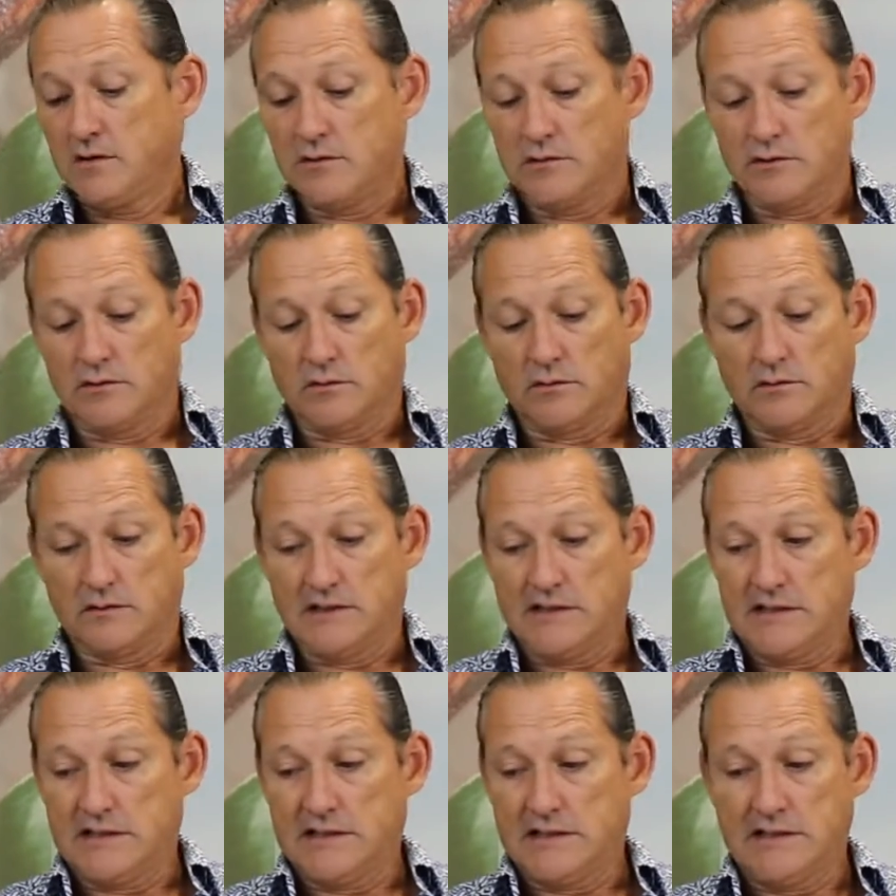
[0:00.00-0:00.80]
You'll
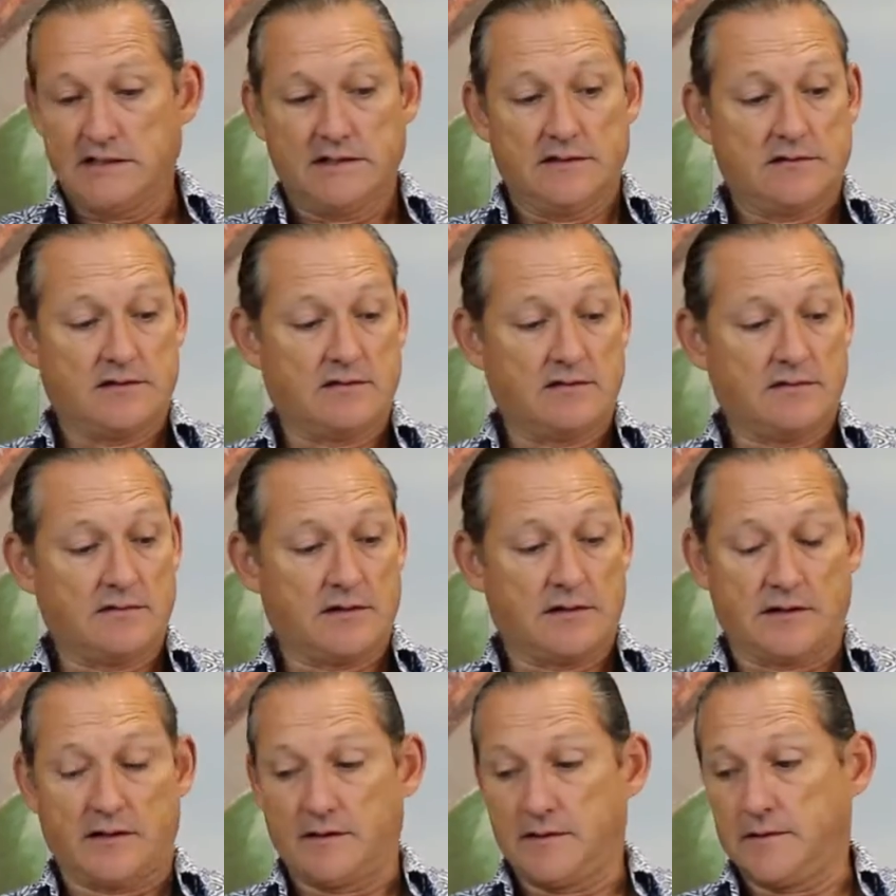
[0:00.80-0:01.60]
need
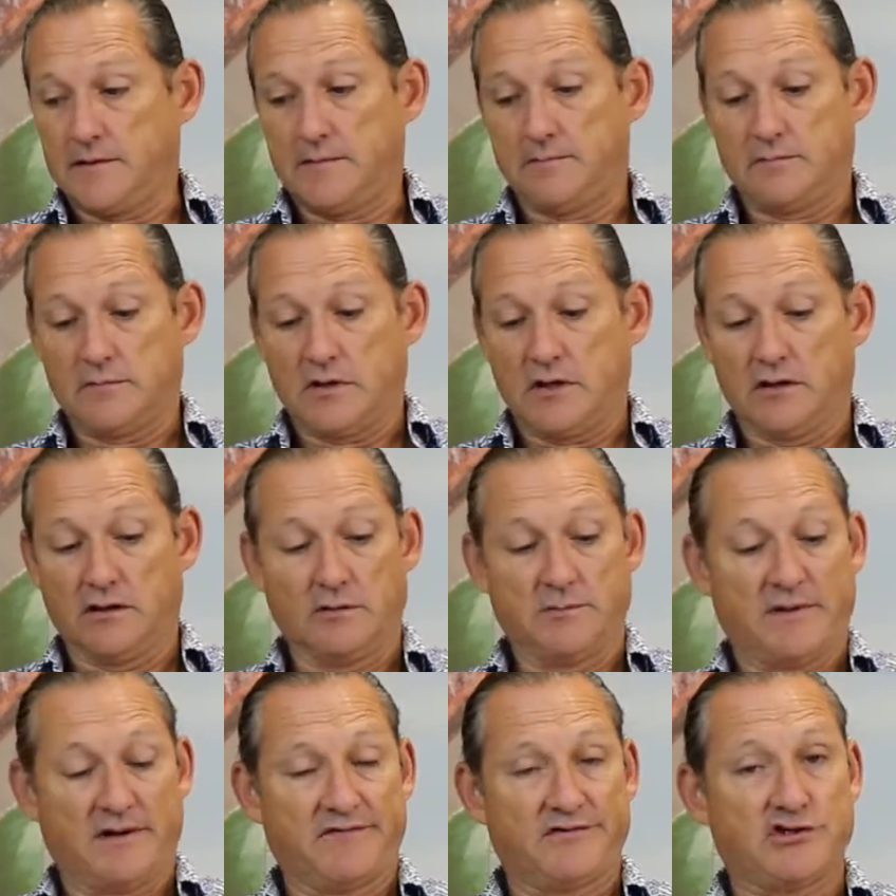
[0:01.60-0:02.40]
a
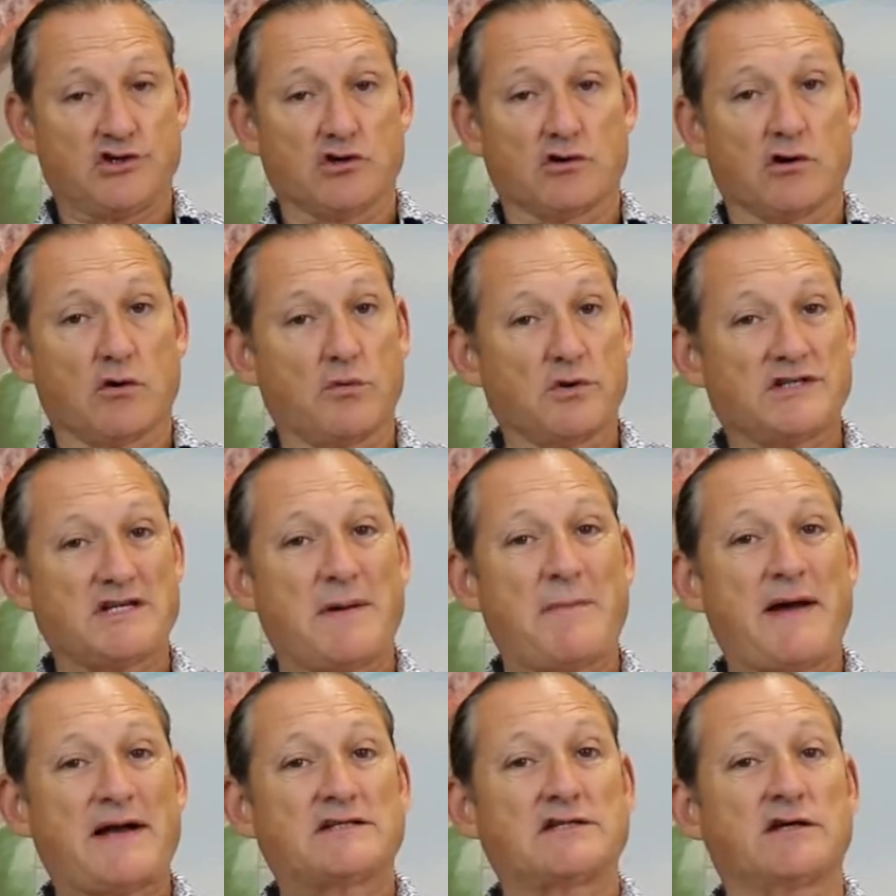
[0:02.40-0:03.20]
little bit of sugar, which
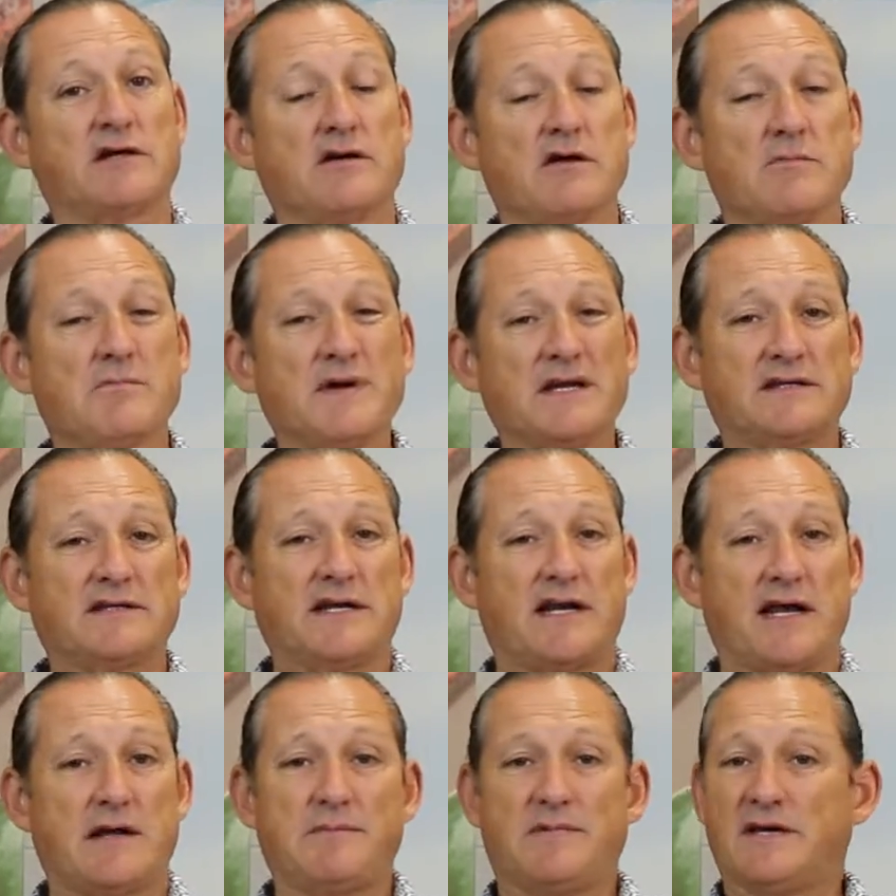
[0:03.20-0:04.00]
I'm actually going to omit
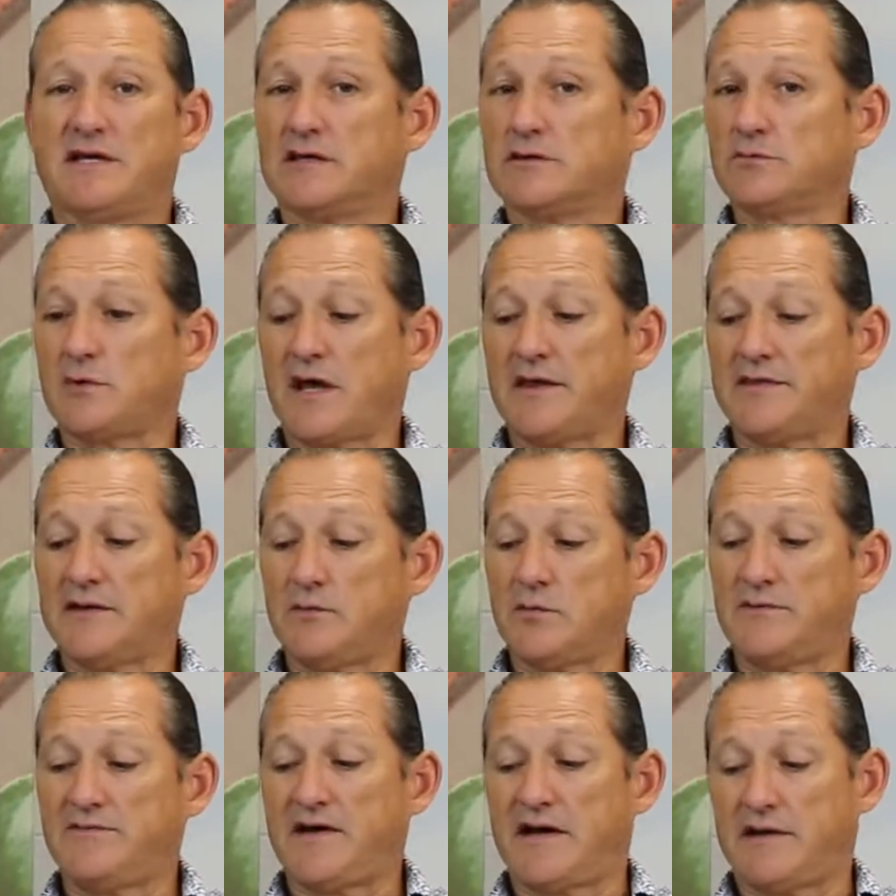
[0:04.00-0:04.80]
today because I
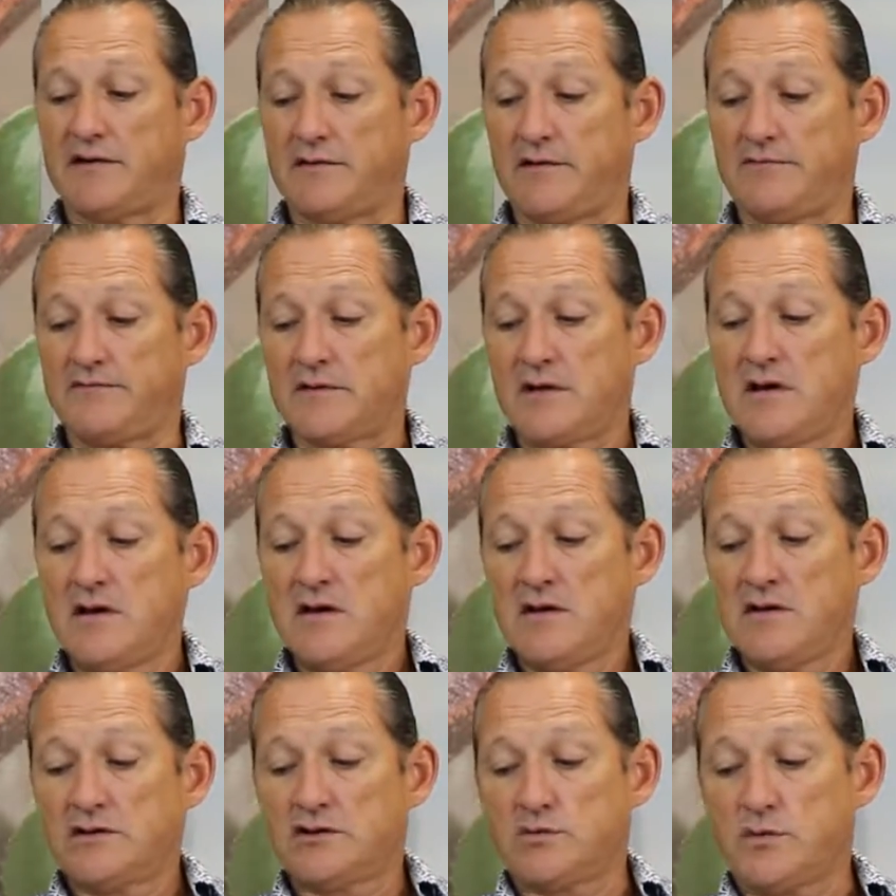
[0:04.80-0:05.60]
think we've got enough
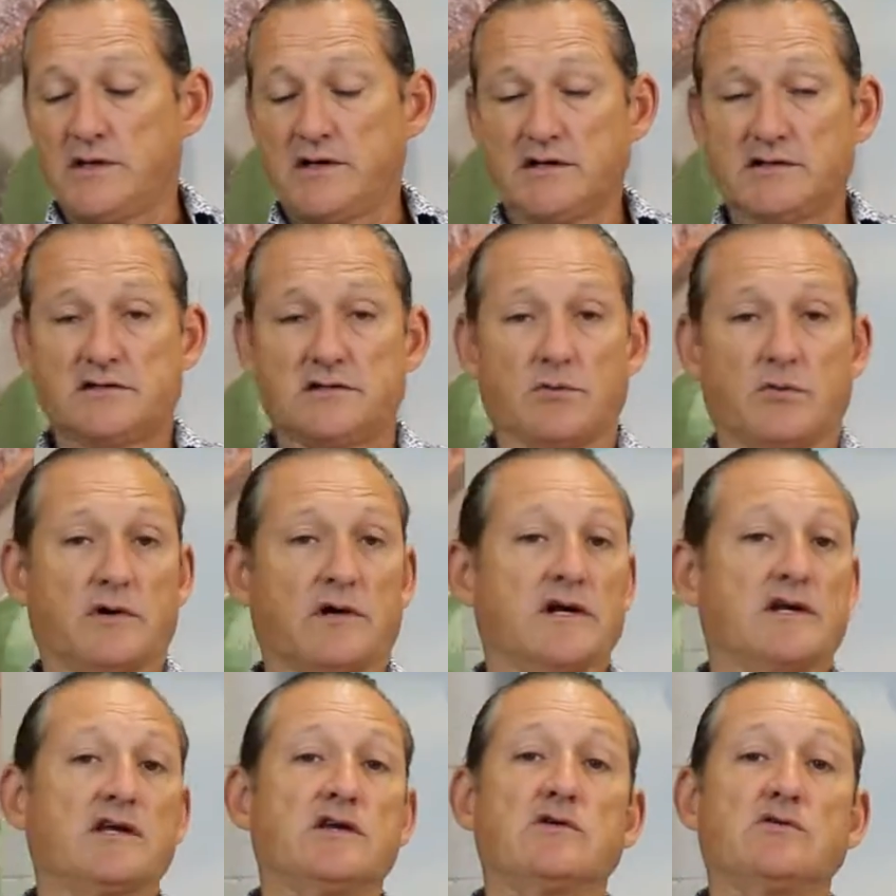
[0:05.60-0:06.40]
sweetness that we're
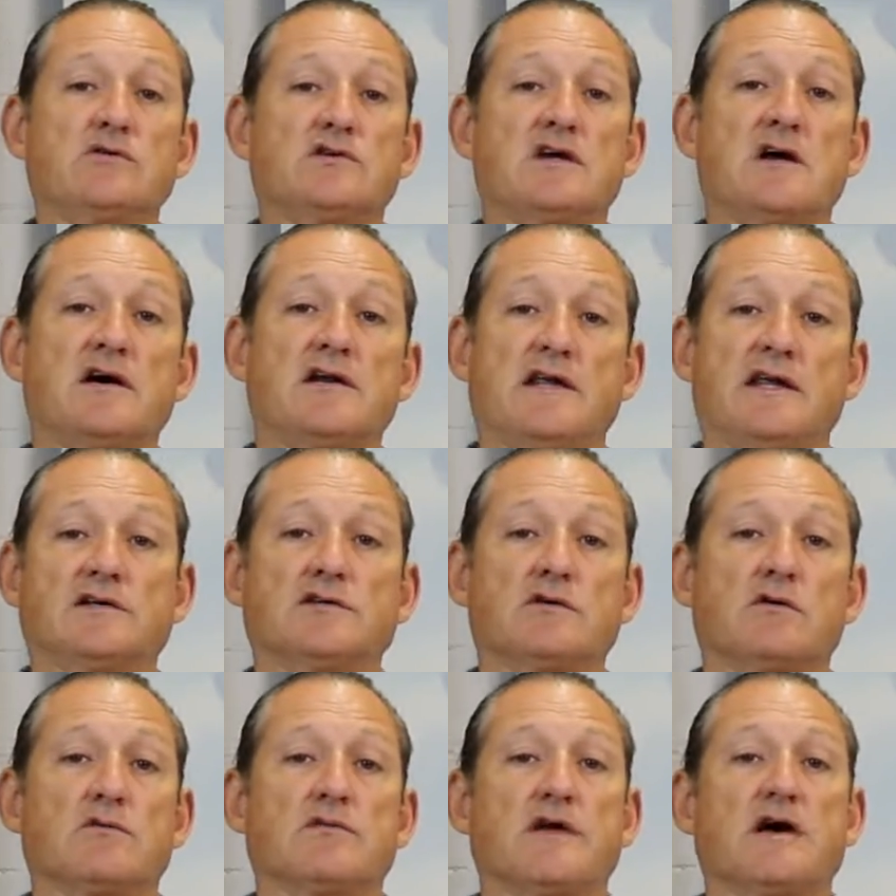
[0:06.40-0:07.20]
going to use honey.
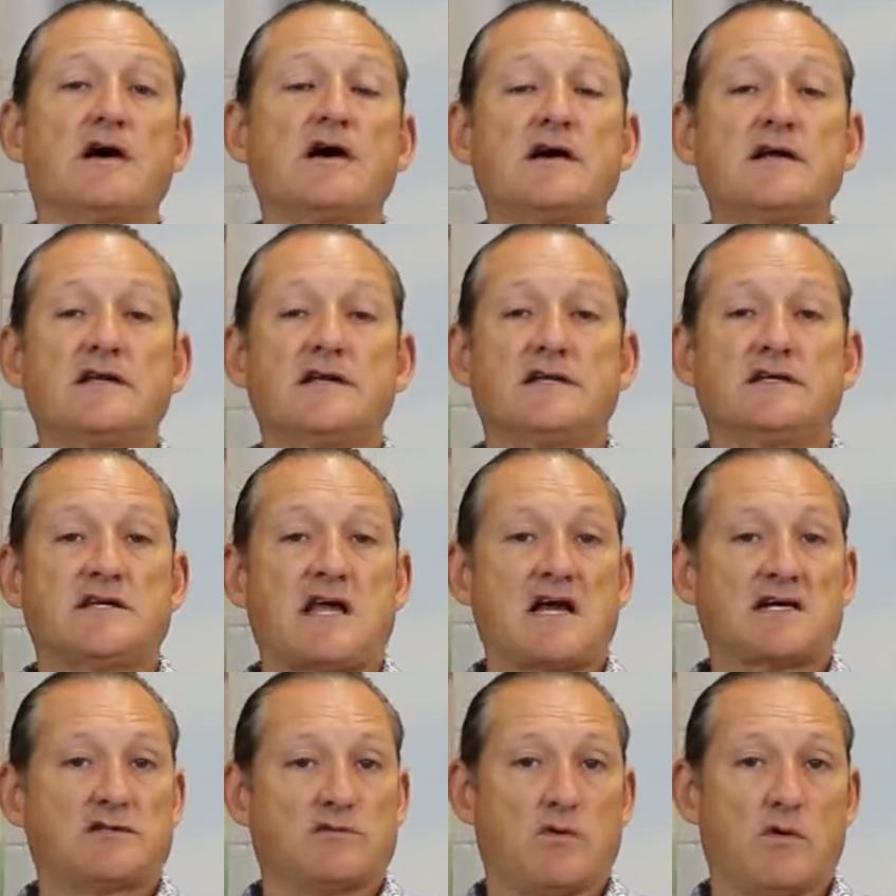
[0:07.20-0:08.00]
So the honey is
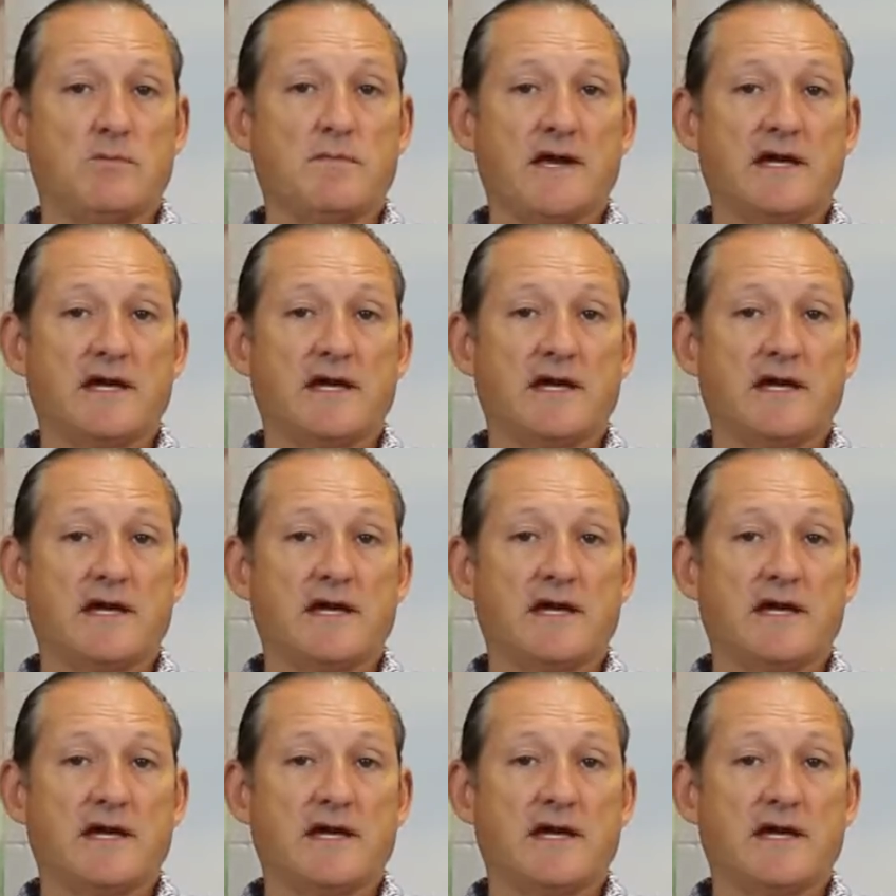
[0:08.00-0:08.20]
actually what